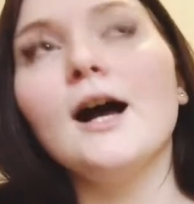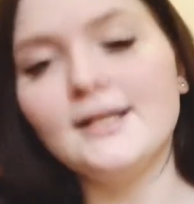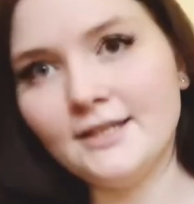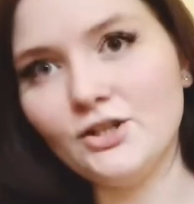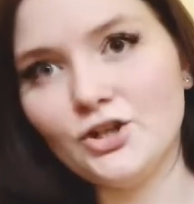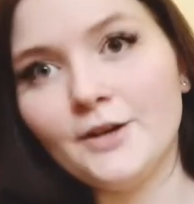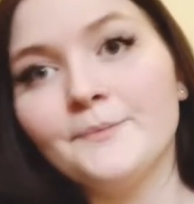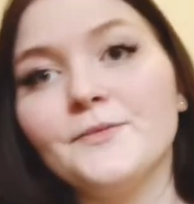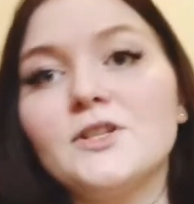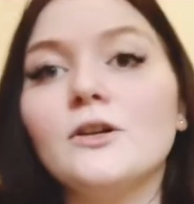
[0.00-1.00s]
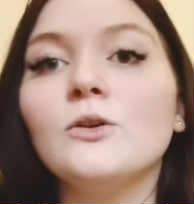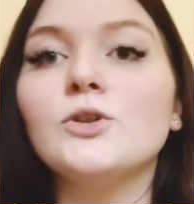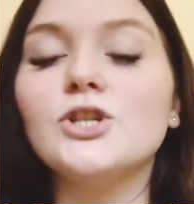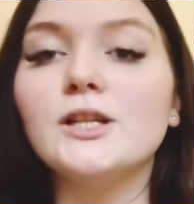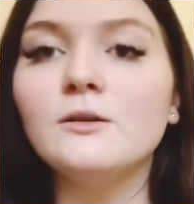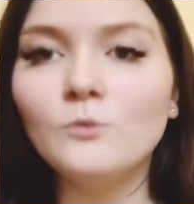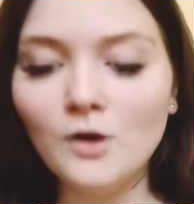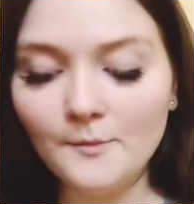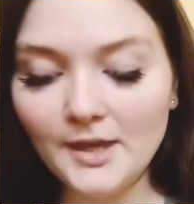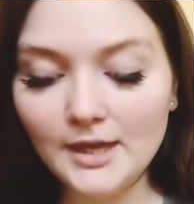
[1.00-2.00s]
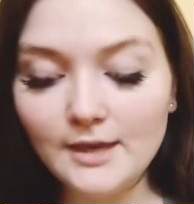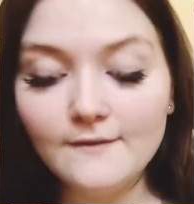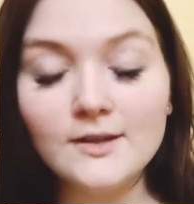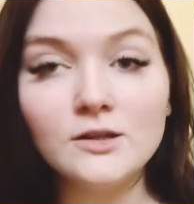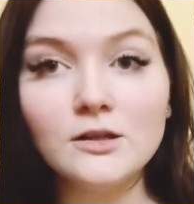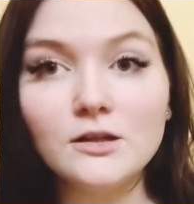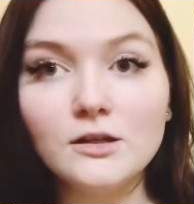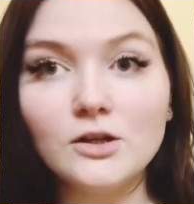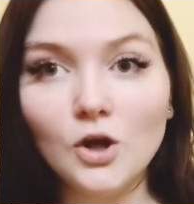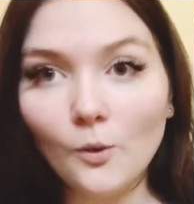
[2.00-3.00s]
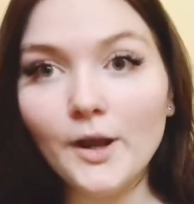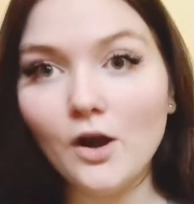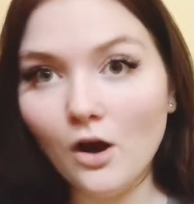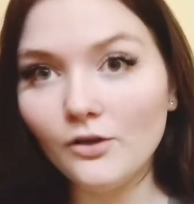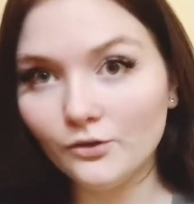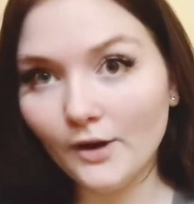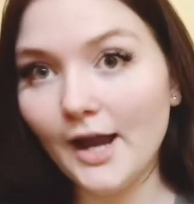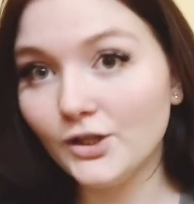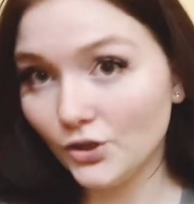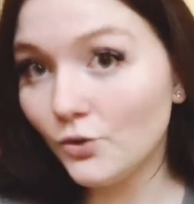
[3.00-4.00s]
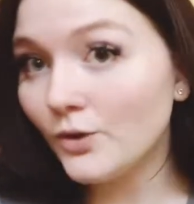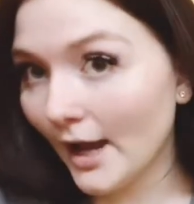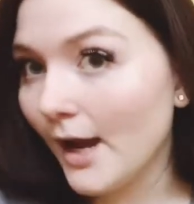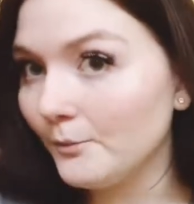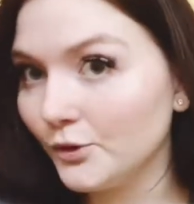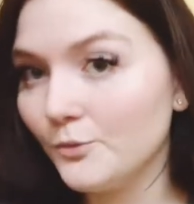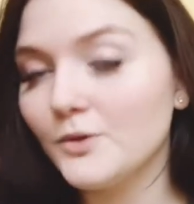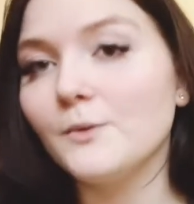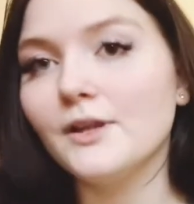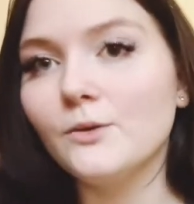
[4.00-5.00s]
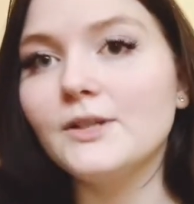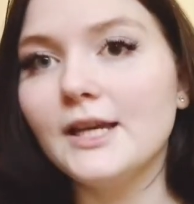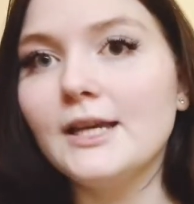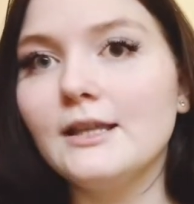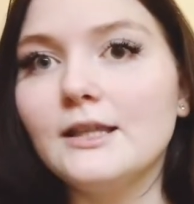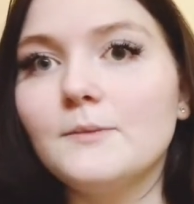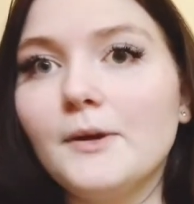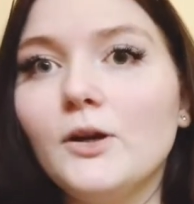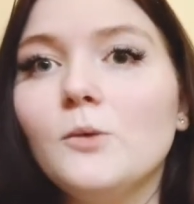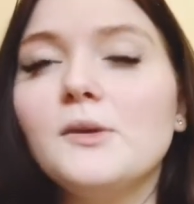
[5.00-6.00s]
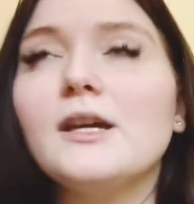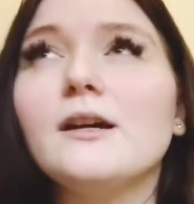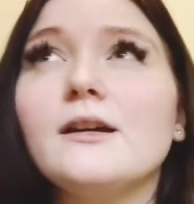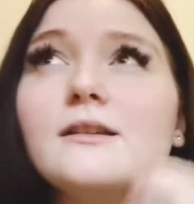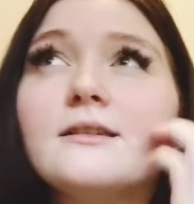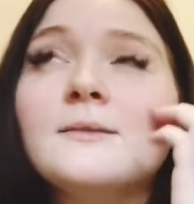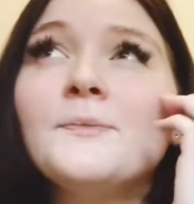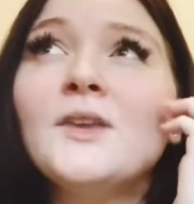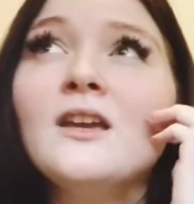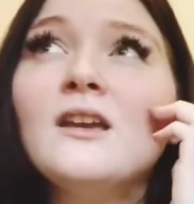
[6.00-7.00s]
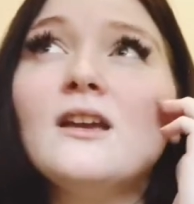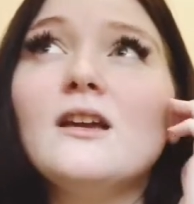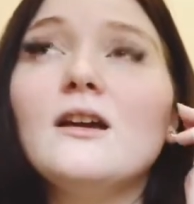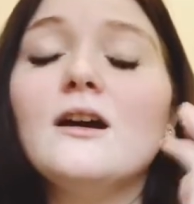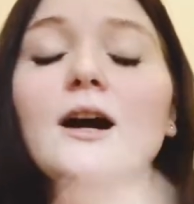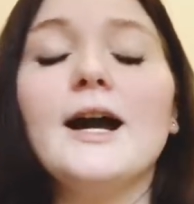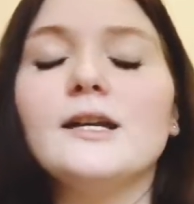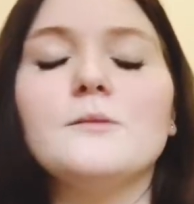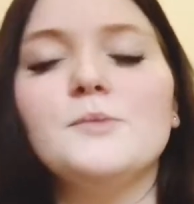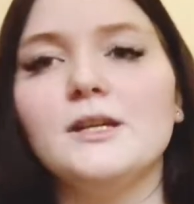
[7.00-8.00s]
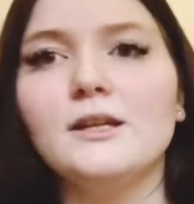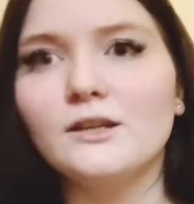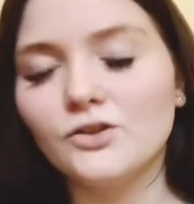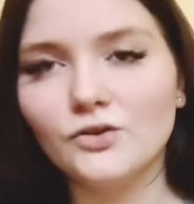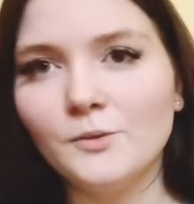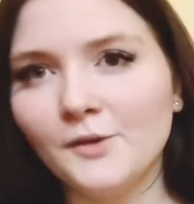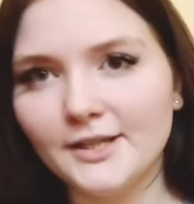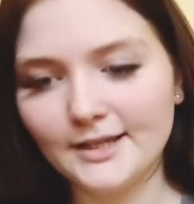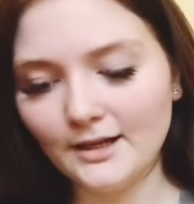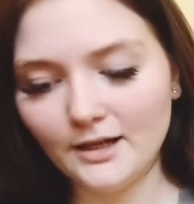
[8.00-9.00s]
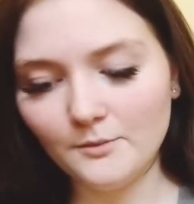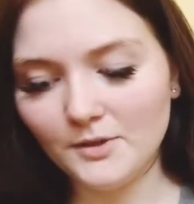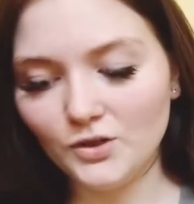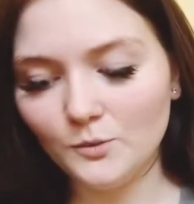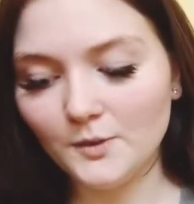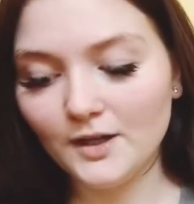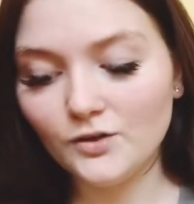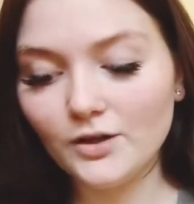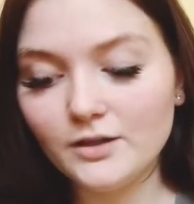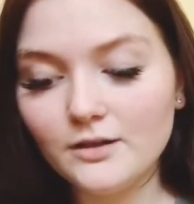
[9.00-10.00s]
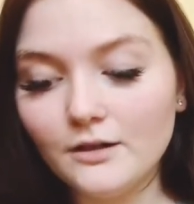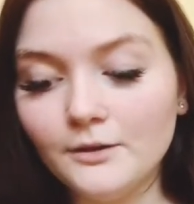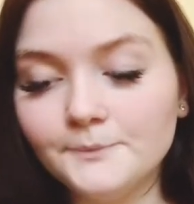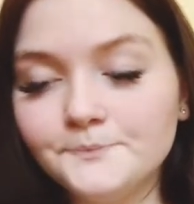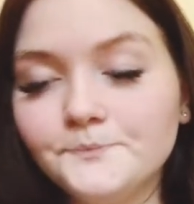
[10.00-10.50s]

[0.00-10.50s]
a seizure. So she didn't want me even going on the ride to Kamloops without taking this pill, because I could be at extreme risk and it could be super dangerous. So